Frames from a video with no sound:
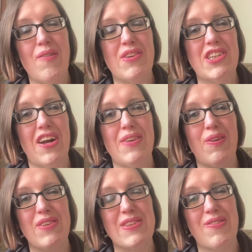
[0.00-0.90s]
But Charlie
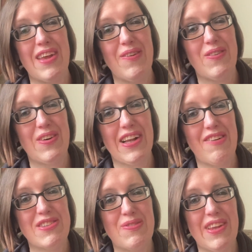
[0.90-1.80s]
bought me some thermal
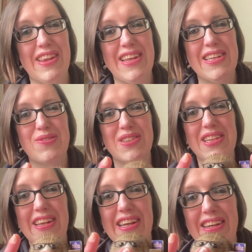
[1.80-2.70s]
gloves, but this was the
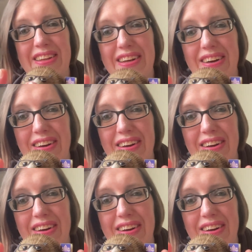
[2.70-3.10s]
thing that,